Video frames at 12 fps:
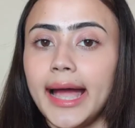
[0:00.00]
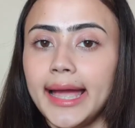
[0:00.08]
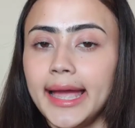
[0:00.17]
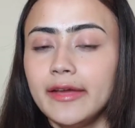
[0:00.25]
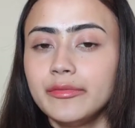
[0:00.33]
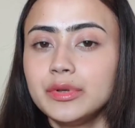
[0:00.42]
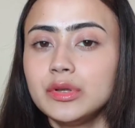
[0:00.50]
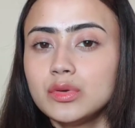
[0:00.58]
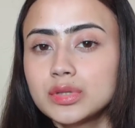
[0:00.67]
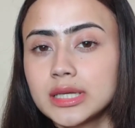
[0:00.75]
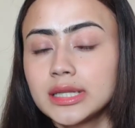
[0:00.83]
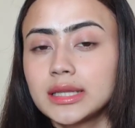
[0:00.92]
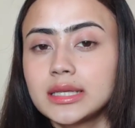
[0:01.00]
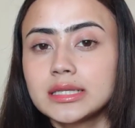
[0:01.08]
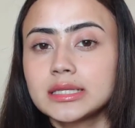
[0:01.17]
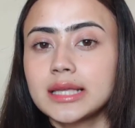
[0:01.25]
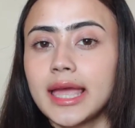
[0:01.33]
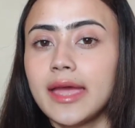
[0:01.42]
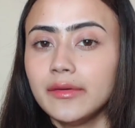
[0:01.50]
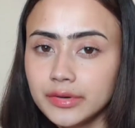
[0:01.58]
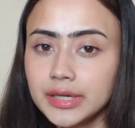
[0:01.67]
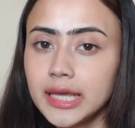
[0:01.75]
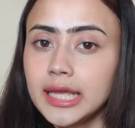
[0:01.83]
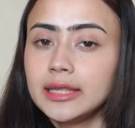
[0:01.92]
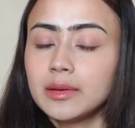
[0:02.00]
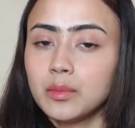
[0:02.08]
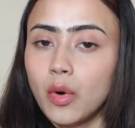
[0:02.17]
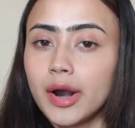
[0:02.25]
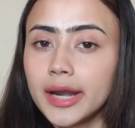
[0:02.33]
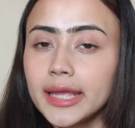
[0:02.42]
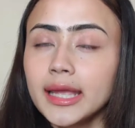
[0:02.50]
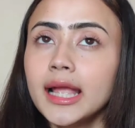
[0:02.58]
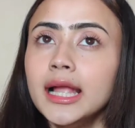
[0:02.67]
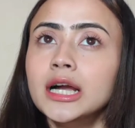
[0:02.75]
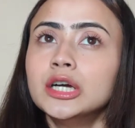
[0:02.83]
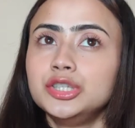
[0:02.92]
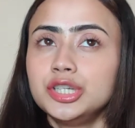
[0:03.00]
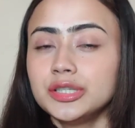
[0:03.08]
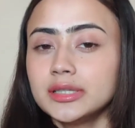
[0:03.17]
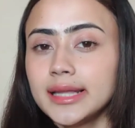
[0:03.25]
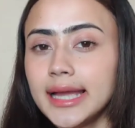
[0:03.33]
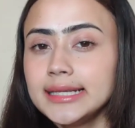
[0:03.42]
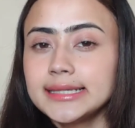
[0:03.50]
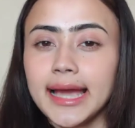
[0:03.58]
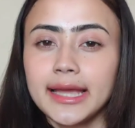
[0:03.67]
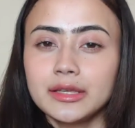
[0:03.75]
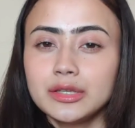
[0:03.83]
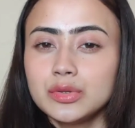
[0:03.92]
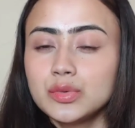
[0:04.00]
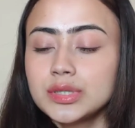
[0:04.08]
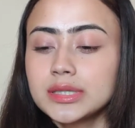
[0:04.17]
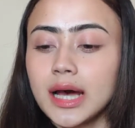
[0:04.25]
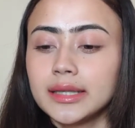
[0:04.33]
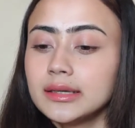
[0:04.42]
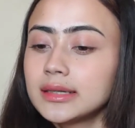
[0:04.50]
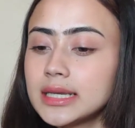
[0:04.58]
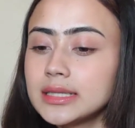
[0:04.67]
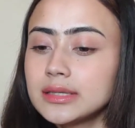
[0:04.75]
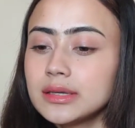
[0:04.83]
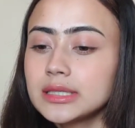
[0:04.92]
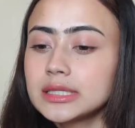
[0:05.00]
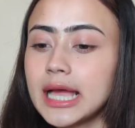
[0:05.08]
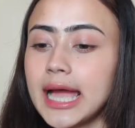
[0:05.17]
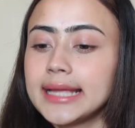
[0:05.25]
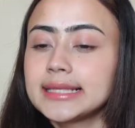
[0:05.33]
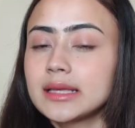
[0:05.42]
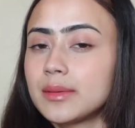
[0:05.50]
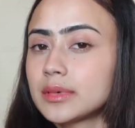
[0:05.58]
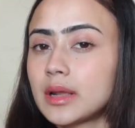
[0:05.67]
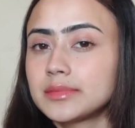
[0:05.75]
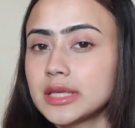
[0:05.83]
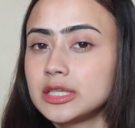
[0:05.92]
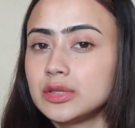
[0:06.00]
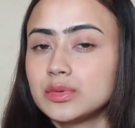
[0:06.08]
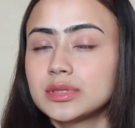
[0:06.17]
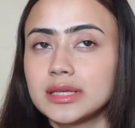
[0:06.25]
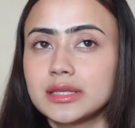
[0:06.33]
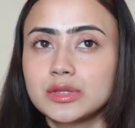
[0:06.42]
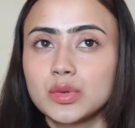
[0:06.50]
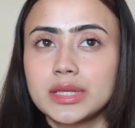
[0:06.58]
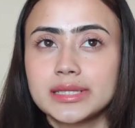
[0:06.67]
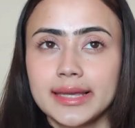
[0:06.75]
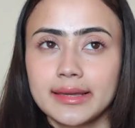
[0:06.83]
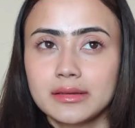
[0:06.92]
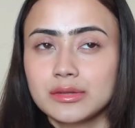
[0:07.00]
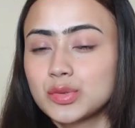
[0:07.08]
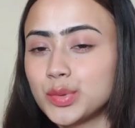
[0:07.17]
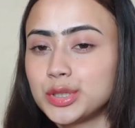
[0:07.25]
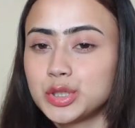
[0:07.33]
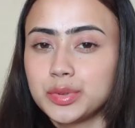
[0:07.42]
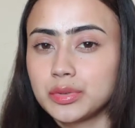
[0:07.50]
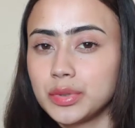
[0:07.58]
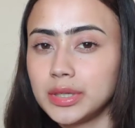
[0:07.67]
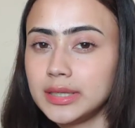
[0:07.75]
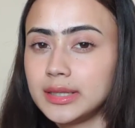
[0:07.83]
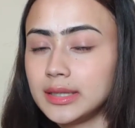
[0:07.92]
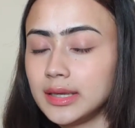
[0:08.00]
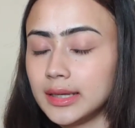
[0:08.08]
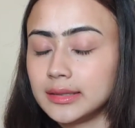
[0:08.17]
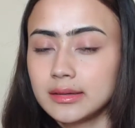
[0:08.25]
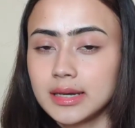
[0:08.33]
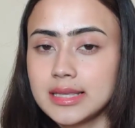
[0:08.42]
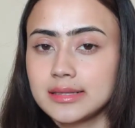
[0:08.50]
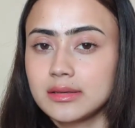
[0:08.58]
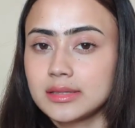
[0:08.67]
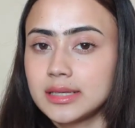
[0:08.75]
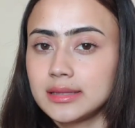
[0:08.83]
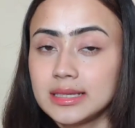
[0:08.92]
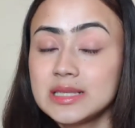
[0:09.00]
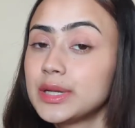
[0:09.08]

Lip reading: I have been using this every day in the morning. During the night, I use other cleansers and sometimes I use this. So it's like a switch between the other cleansers and this.